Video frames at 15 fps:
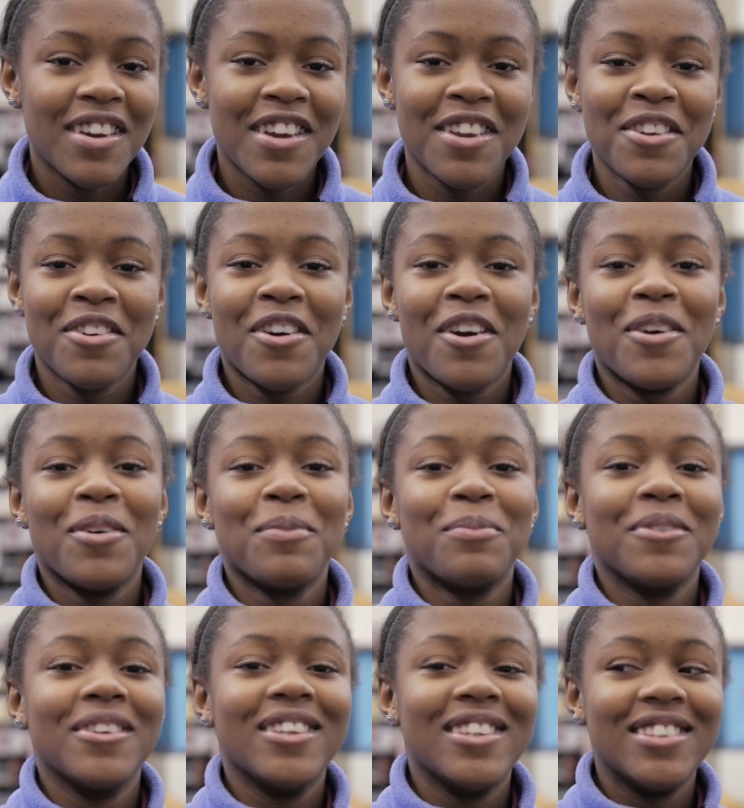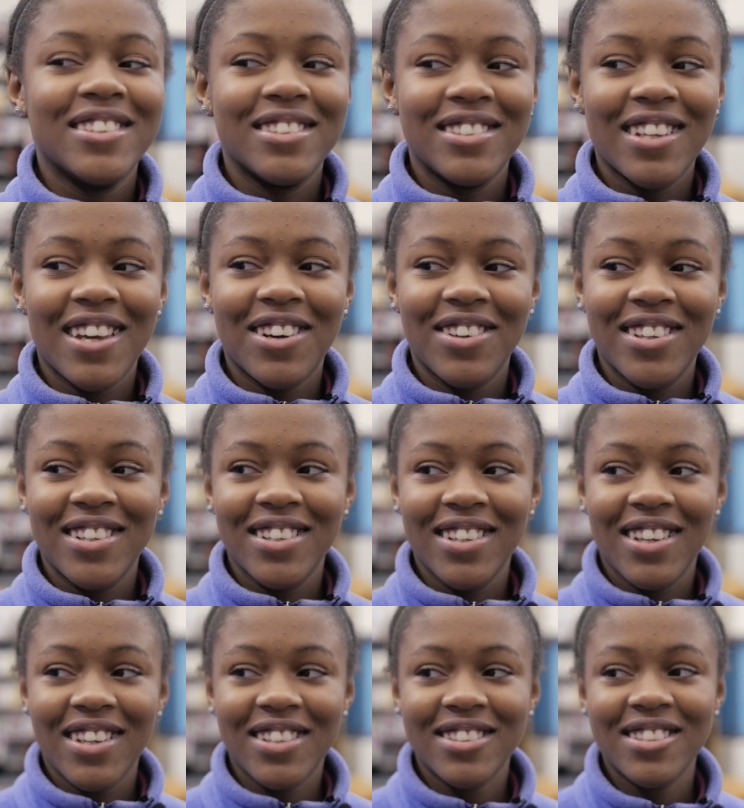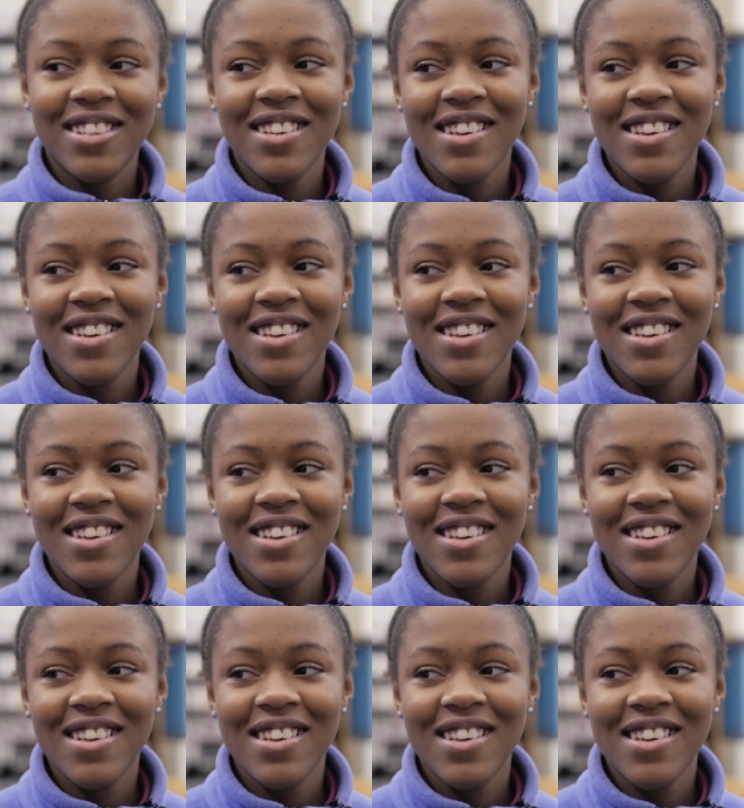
E R O B E J O N E S.